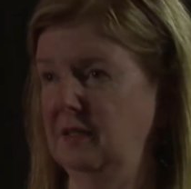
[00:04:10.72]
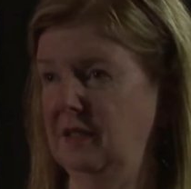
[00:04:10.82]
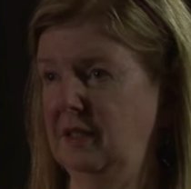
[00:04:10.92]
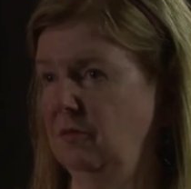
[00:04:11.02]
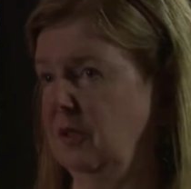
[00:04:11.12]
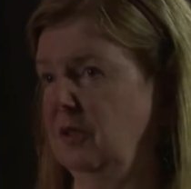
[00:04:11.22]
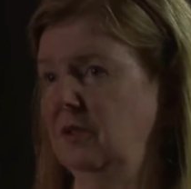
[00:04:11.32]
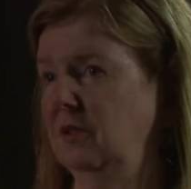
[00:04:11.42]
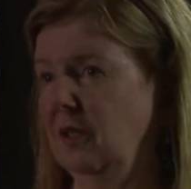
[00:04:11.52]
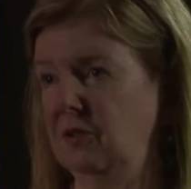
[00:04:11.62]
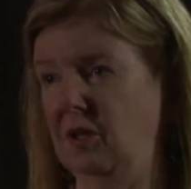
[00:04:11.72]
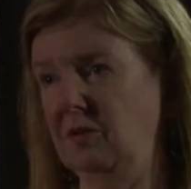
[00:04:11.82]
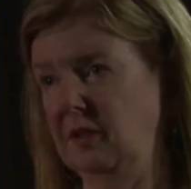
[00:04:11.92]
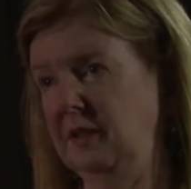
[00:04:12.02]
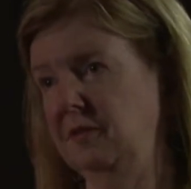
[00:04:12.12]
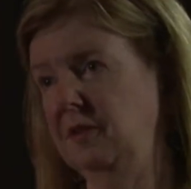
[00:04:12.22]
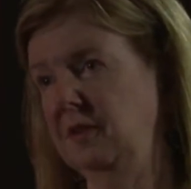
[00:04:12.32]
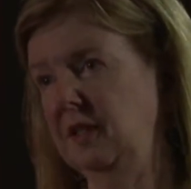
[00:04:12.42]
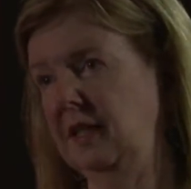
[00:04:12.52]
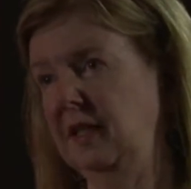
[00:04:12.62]
it was a totally
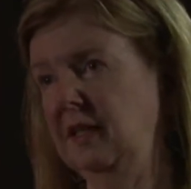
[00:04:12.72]
different thing.